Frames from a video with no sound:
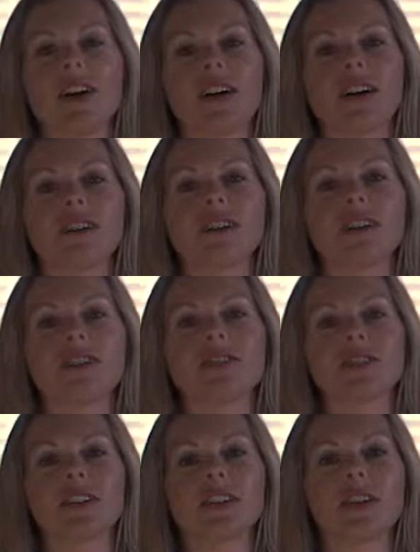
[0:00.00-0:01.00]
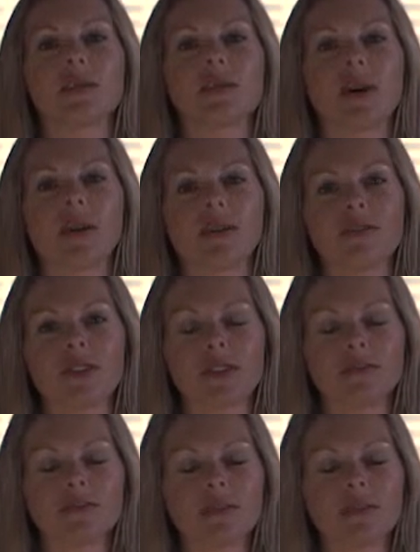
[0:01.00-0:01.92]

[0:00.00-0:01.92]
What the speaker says: on Dietrich Bonhoeffer.